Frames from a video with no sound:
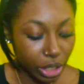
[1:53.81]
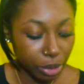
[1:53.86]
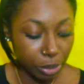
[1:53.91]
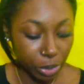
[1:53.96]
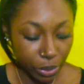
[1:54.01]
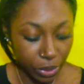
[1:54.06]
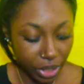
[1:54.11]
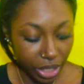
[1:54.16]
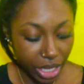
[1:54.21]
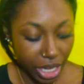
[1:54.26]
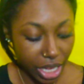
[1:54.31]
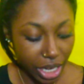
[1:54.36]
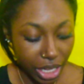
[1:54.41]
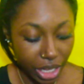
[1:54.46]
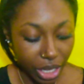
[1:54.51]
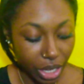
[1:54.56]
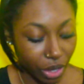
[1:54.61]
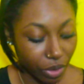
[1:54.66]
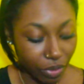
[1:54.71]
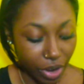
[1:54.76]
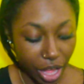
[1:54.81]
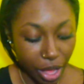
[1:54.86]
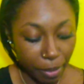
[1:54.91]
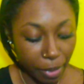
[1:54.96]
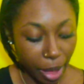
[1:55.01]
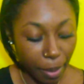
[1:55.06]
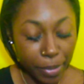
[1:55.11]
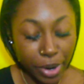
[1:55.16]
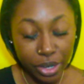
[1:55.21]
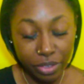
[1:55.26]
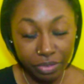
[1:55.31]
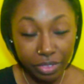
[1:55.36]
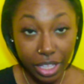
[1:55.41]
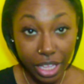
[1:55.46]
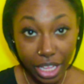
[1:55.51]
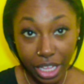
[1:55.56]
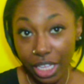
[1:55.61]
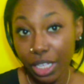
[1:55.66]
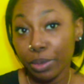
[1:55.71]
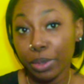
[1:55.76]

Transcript: communicating around my birthday,